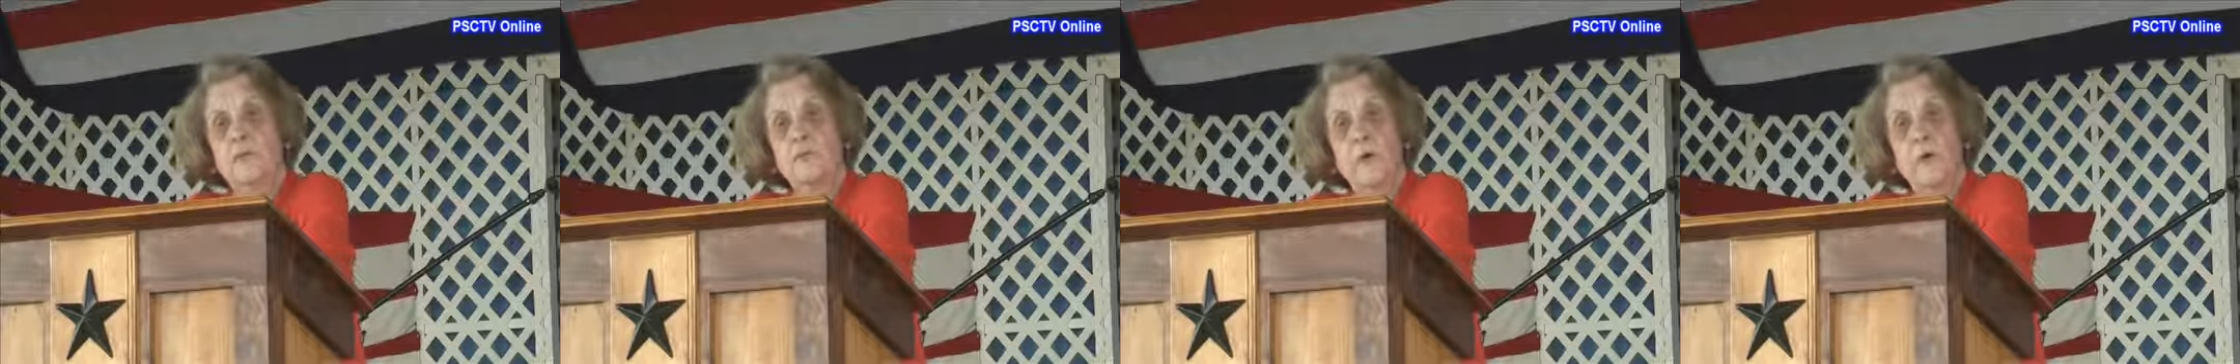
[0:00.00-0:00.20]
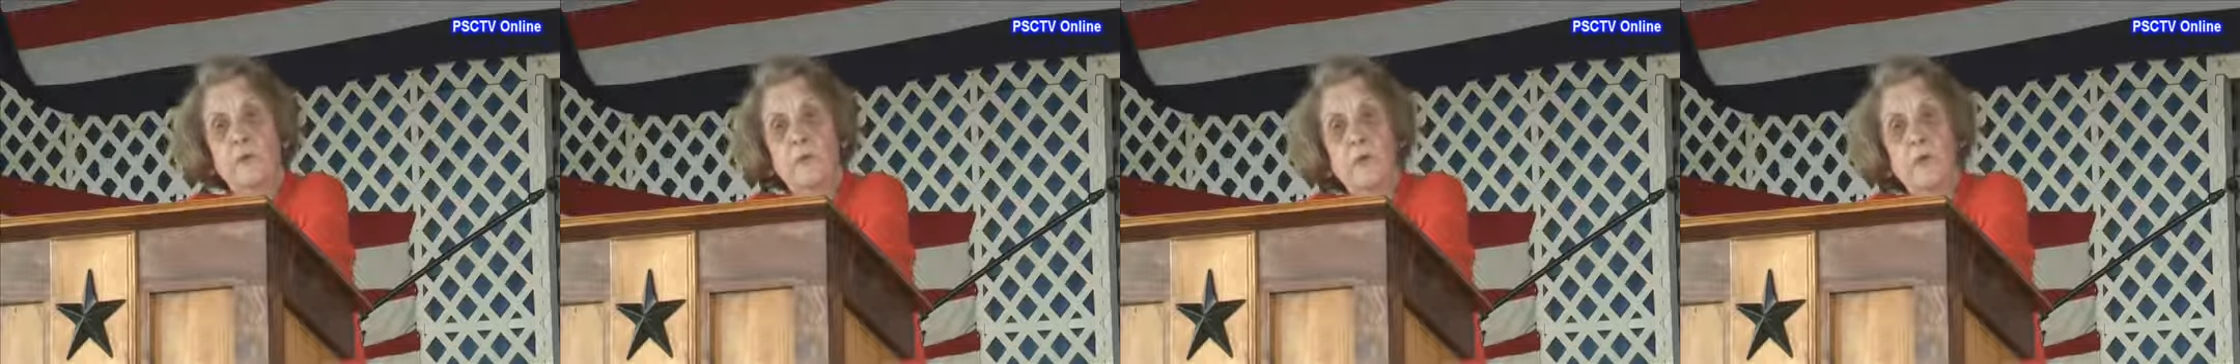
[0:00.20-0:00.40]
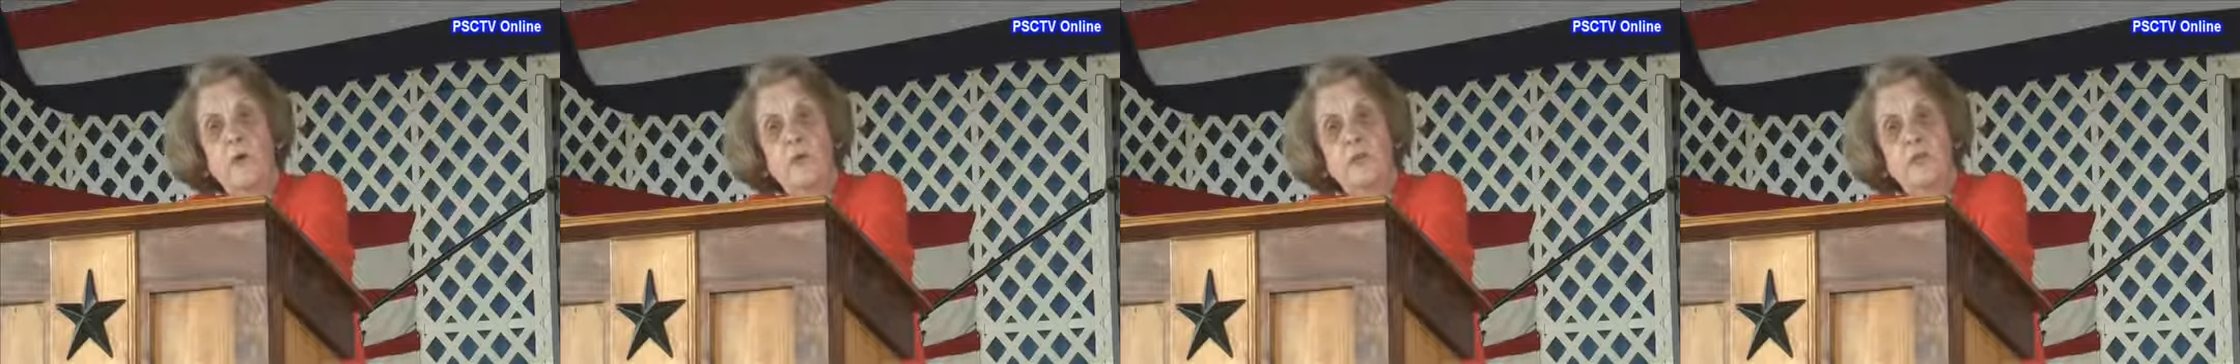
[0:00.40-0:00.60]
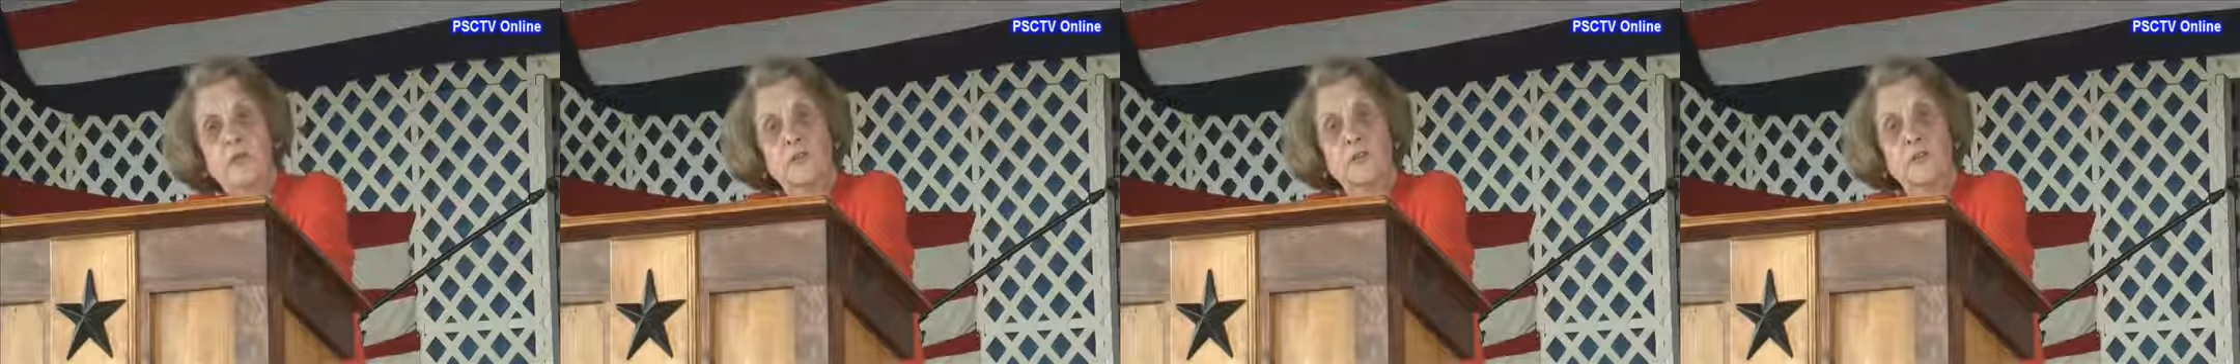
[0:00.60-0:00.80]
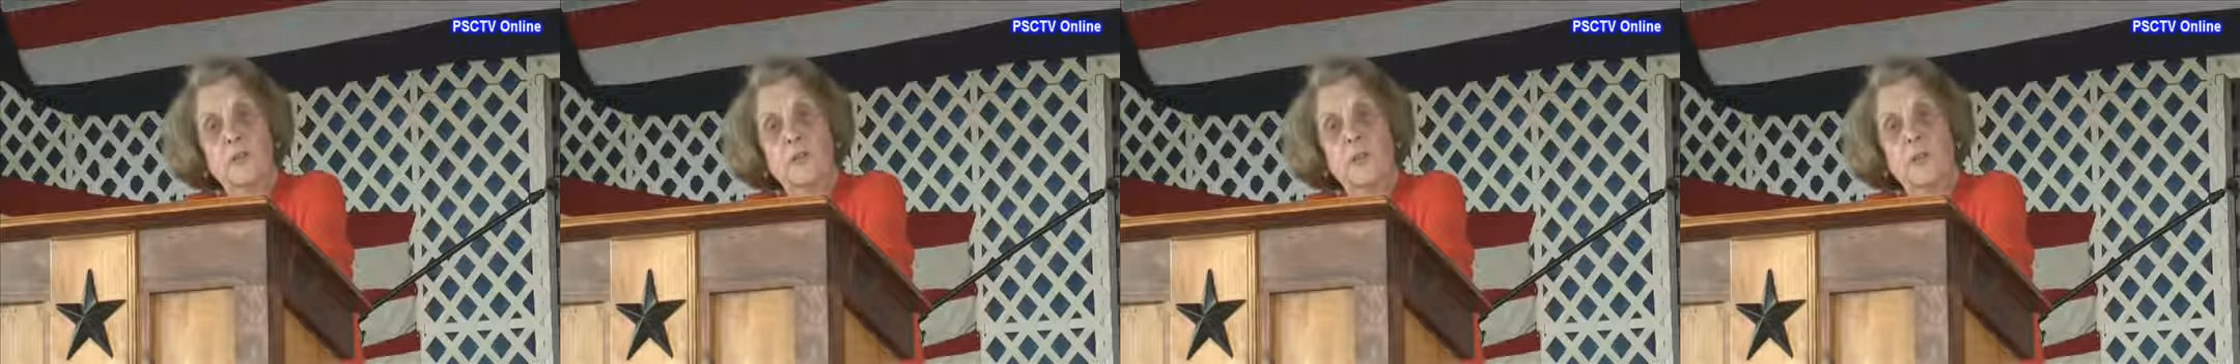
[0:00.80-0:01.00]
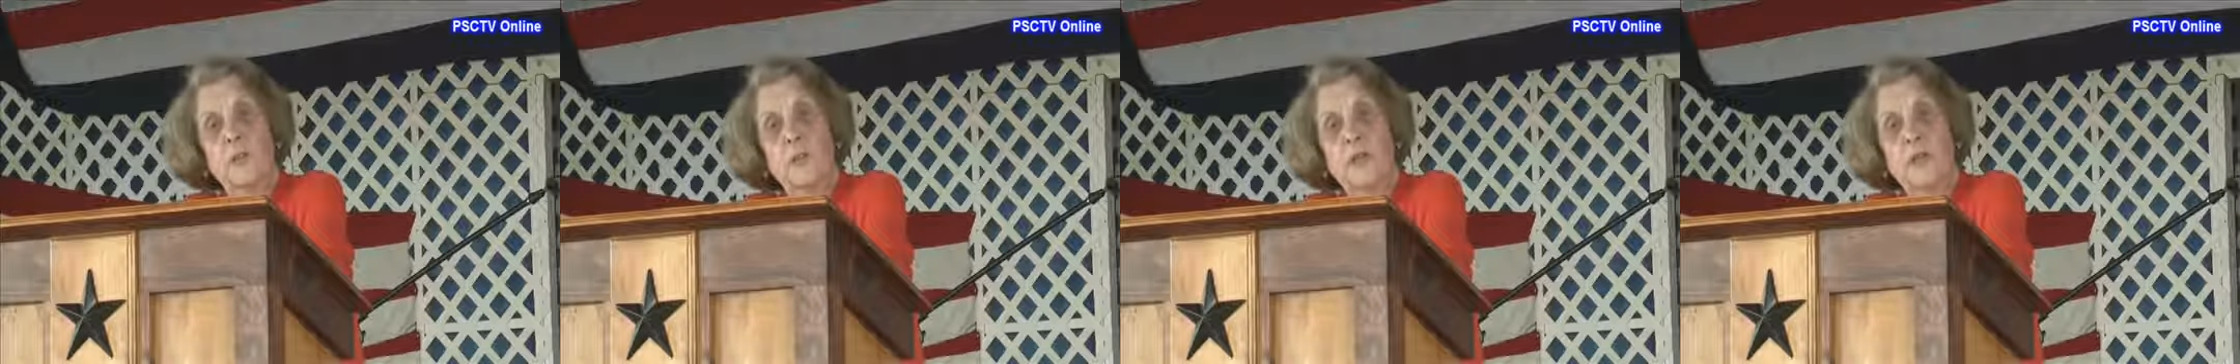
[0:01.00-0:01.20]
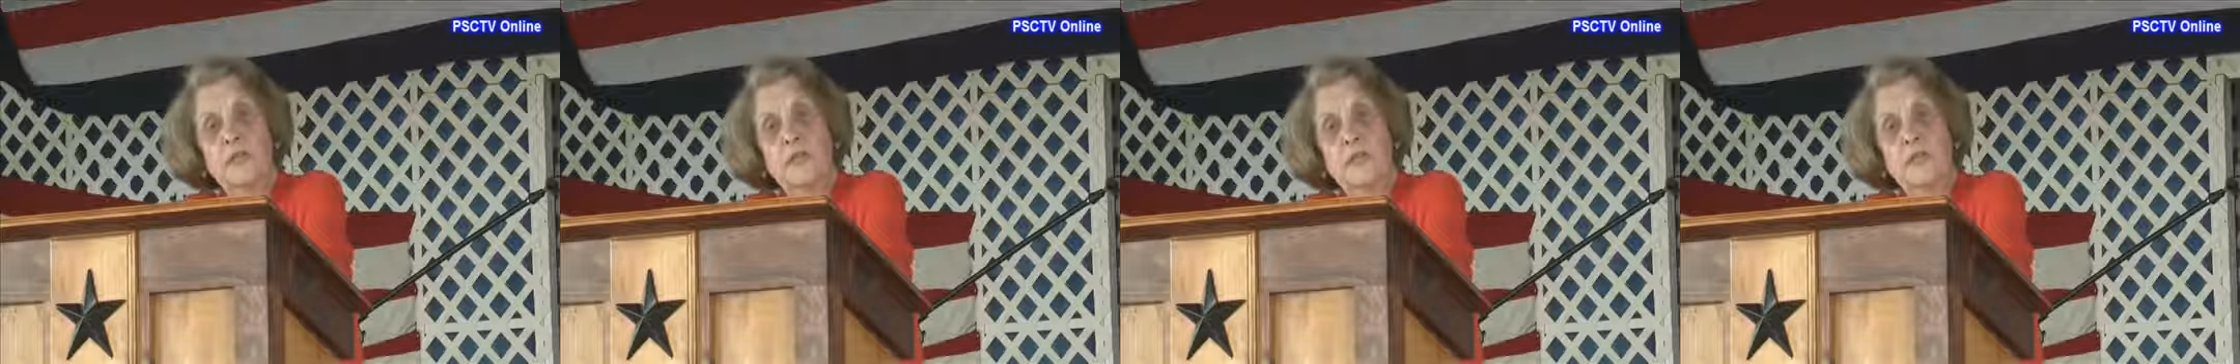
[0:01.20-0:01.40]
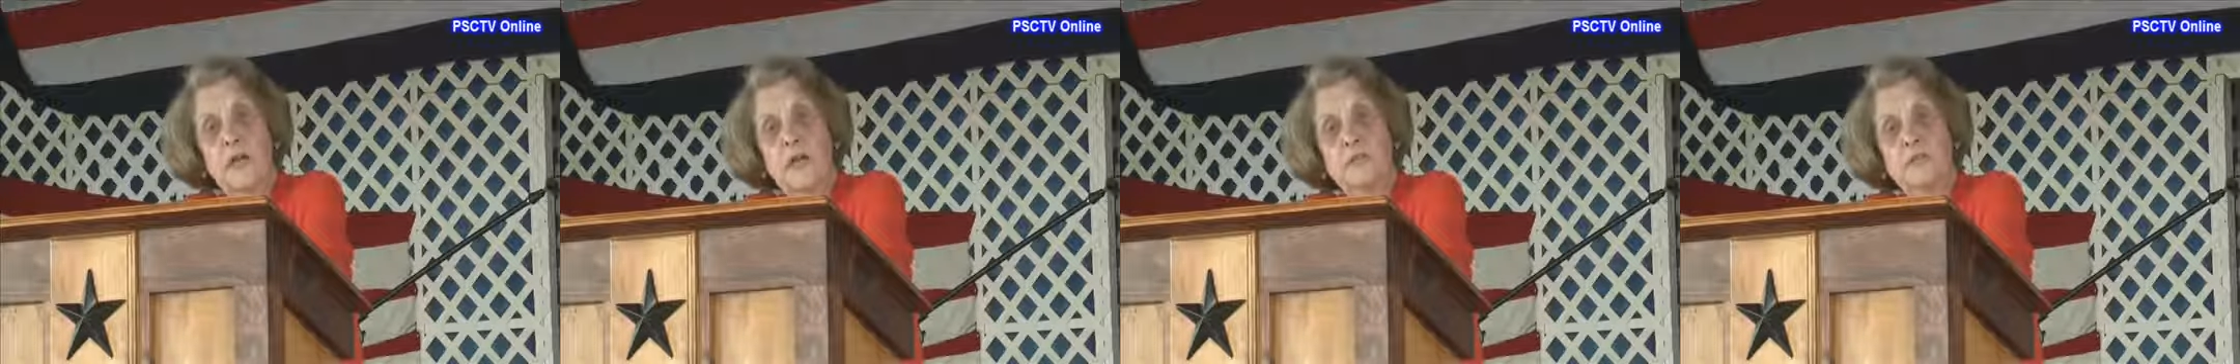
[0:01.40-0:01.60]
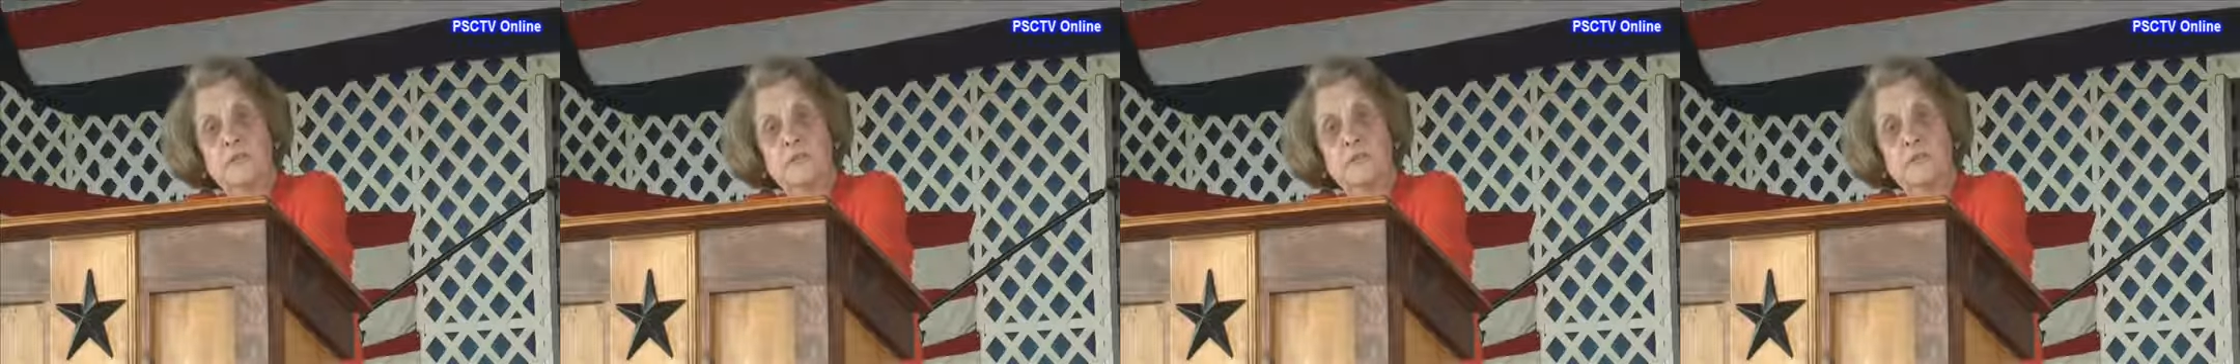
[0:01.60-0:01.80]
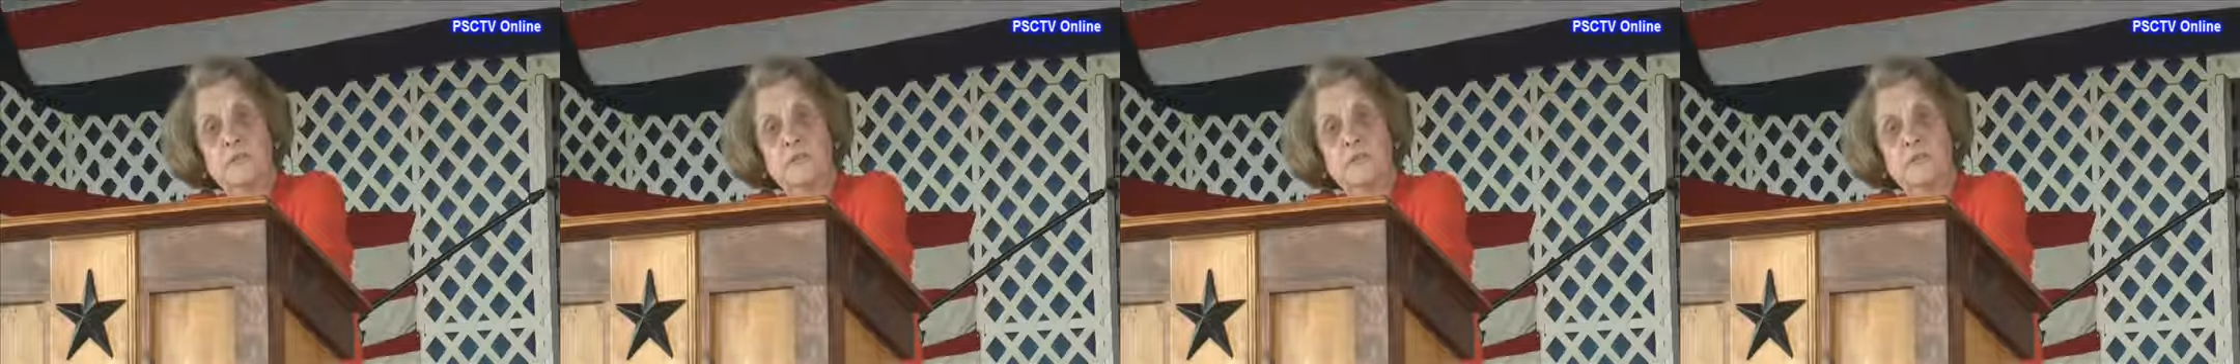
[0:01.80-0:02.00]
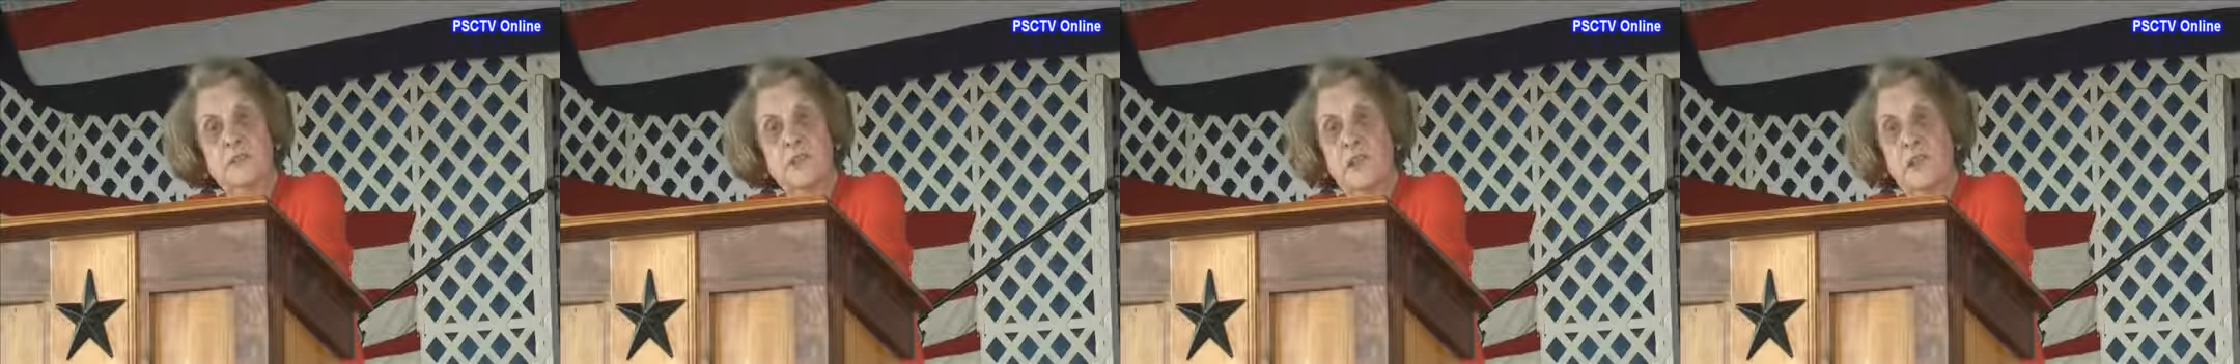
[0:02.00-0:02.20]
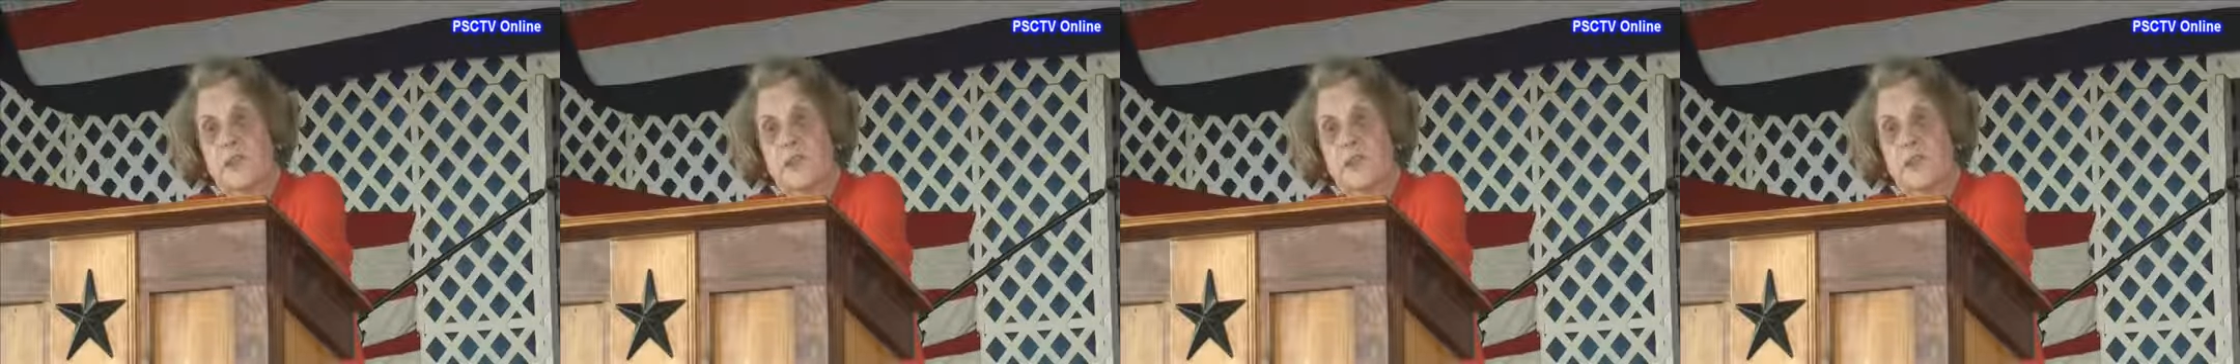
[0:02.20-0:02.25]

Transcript: reported to the White House,